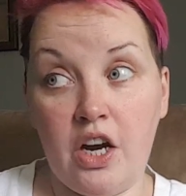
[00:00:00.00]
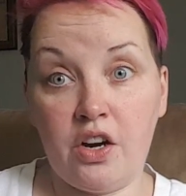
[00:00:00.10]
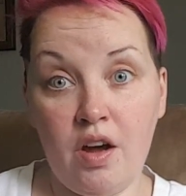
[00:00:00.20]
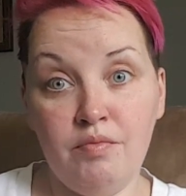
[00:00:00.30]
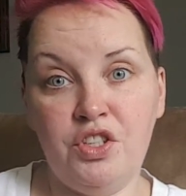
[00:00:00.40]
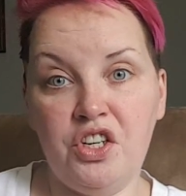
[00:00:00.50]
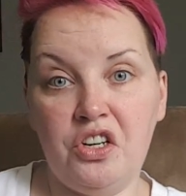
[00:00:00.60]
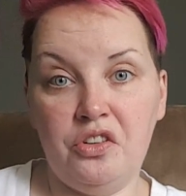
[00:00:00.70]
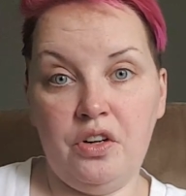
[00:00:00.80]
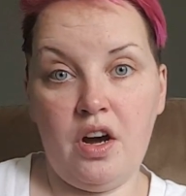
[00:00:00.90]
comes
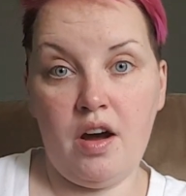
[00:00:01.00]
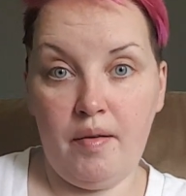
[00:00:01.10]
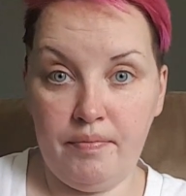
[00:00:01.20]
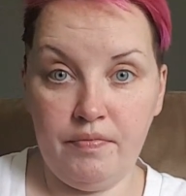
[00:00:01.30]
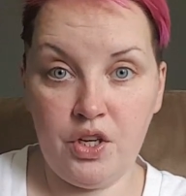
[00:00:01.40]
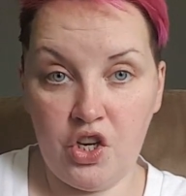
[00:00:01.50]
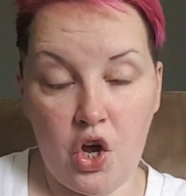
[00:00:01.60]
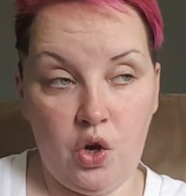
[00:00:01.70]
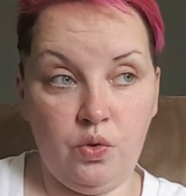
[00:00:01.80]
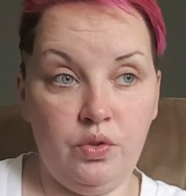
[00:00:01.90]
your, you
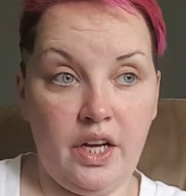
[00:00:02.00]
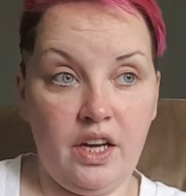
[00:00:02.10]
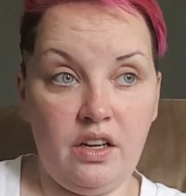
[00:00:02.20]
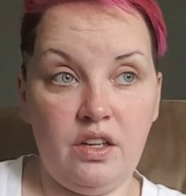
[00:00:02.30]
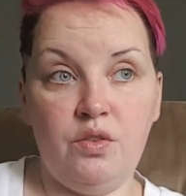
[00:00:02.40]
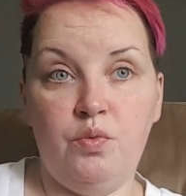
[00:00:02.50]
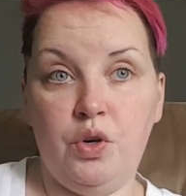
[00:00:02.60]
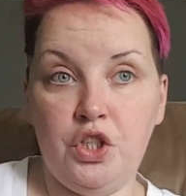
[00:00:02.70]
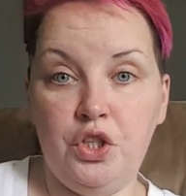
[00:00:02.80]
know, like, well,